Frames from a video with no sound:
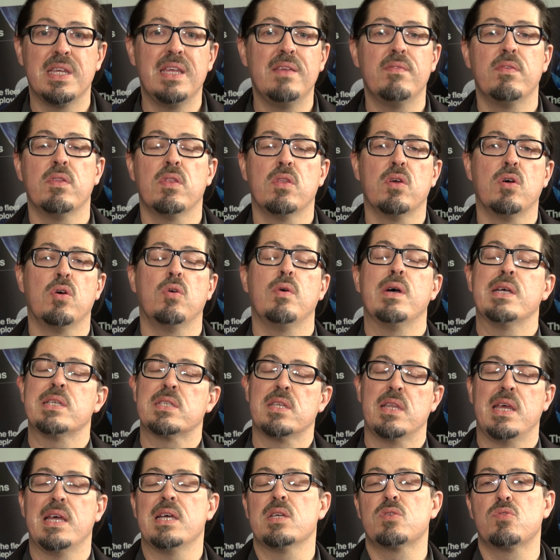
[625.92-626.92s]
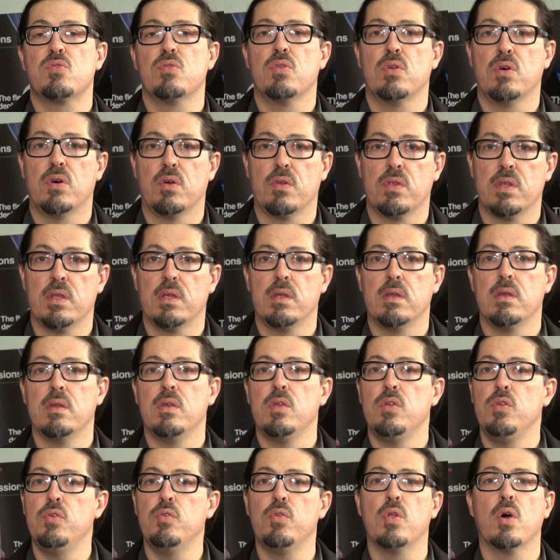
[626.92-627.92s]
even though as an astronaut
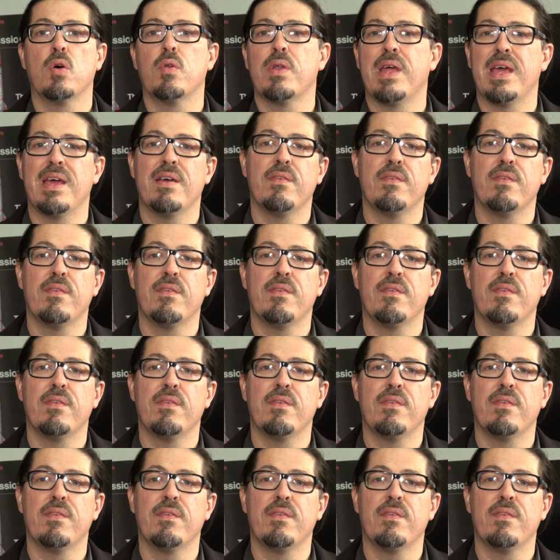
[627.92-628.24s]
you don't